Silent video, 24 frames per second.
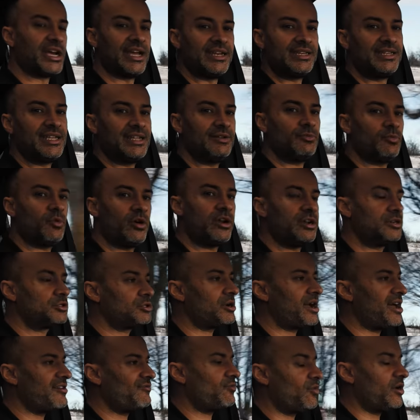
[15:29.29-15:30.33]
I didn't want to
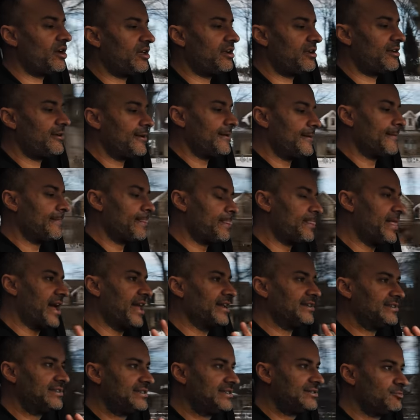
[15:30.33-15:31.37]
drive one
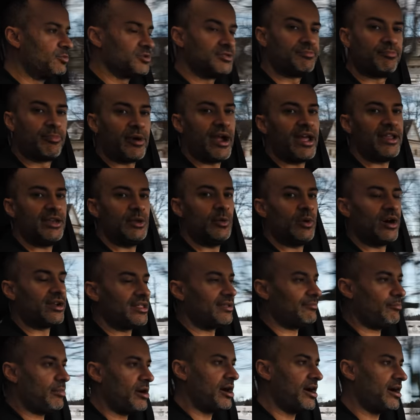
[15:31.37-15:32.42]
that was brand new out
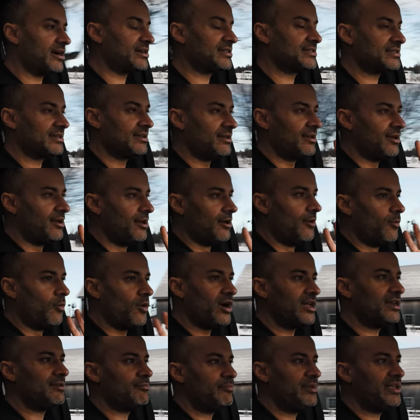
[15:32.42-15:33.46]
of the box.
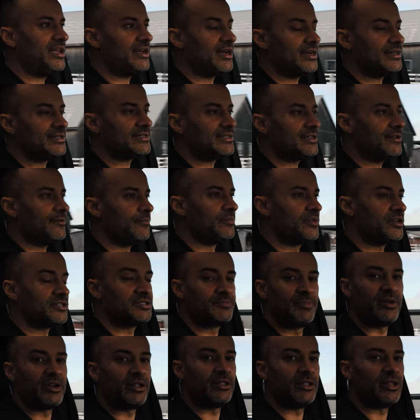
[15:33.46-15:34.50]
One, because
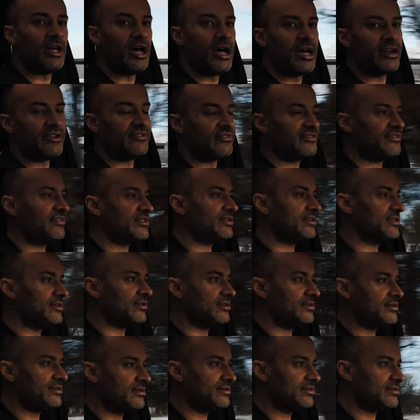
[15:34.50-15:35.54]
there's been a lot of
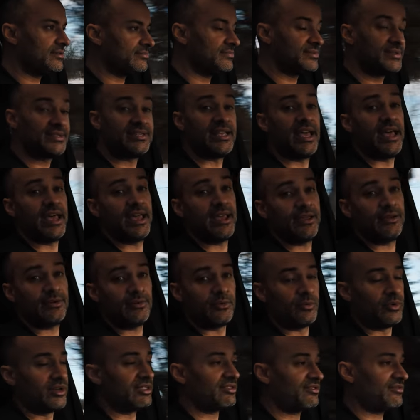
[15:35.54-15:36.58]
say
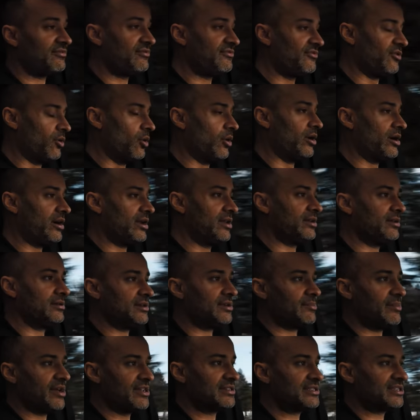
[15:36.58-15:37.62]
with Ford
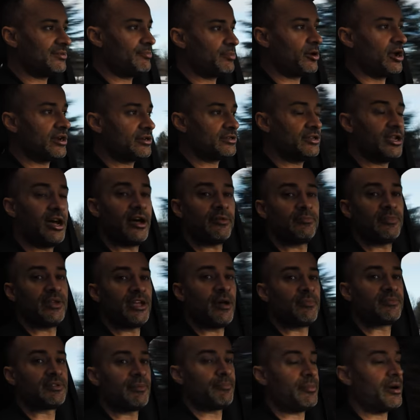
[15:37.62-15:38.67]
and domestic product not
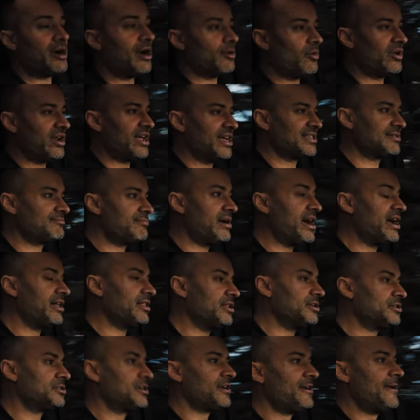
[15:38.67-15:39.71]
being up to par when has
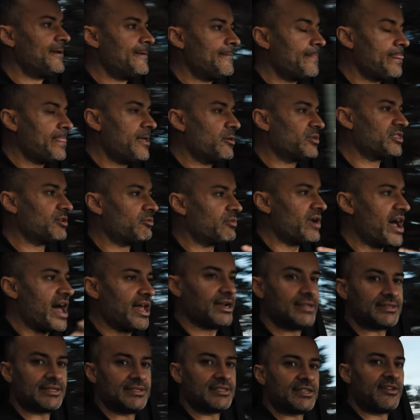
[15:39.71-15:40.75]
mileage with the
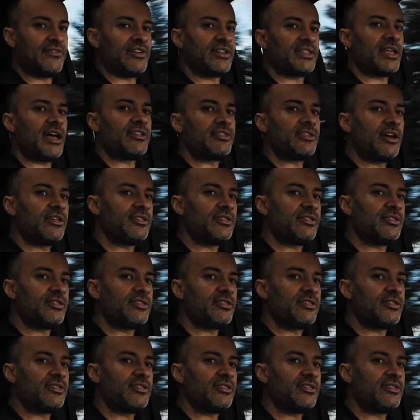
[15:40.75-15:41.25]
rattles and stuff like that.